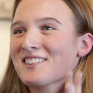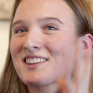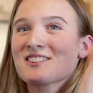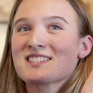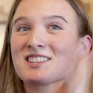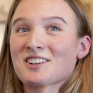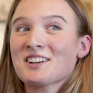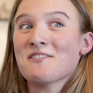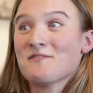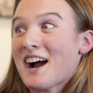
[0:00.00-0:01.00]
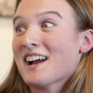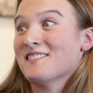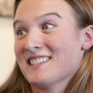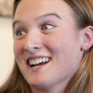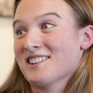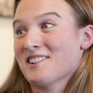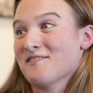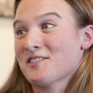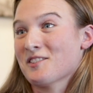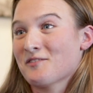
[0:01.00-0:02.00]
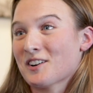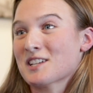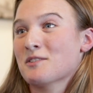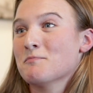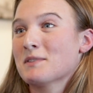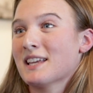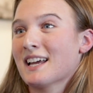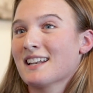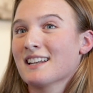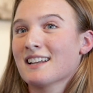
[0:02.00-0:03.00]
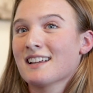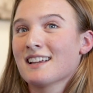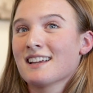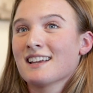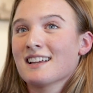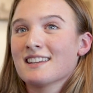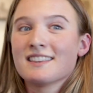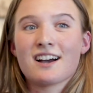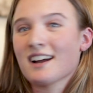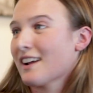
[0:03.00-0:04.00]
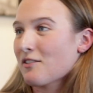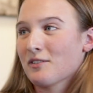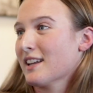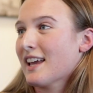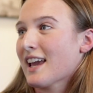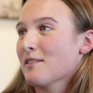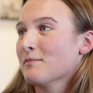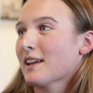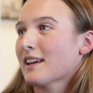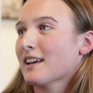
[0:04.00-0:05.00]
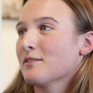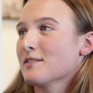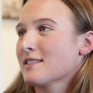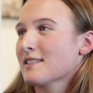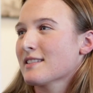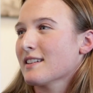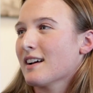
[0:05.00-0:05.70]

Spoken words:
there was 35 signed up for the first one, but then not everyone came. Like it was,